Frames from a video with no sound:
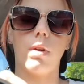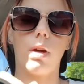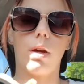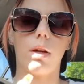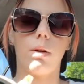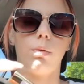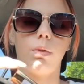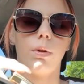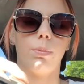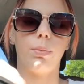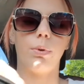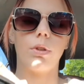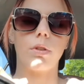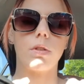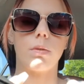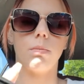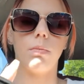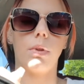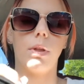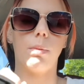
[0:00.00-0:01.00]
I want to put
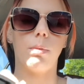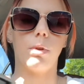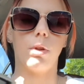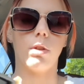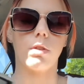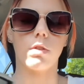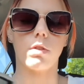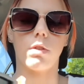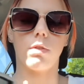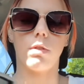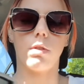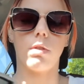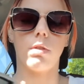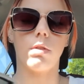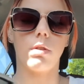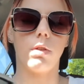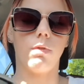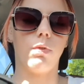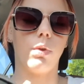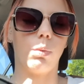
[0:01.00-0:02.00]
some lip gloss on.
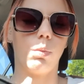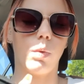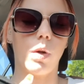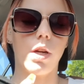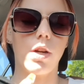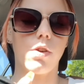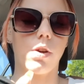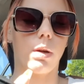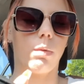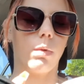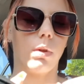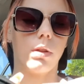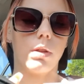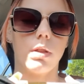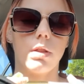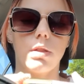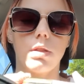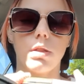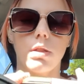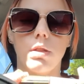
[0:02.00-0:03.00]
If you're wondering what
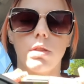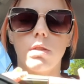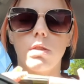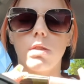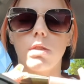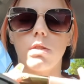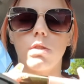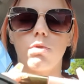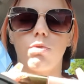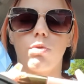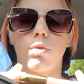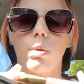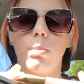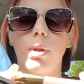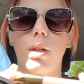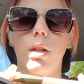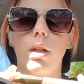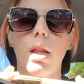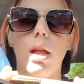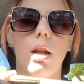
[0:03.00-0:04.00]
this is, it's
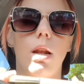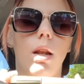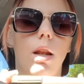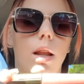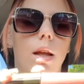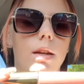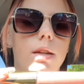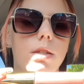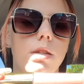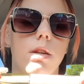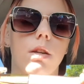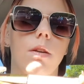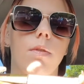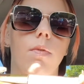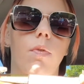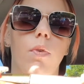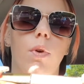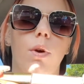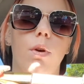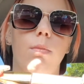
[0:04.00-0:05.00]
Rimmel London.
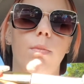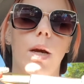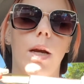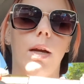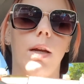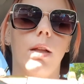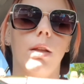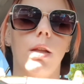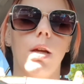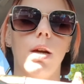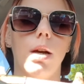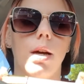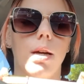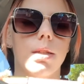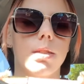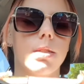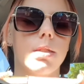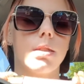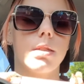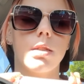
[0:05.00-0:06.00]
Oh my
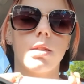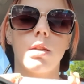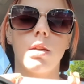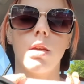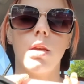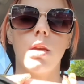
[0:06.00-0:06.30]
glass.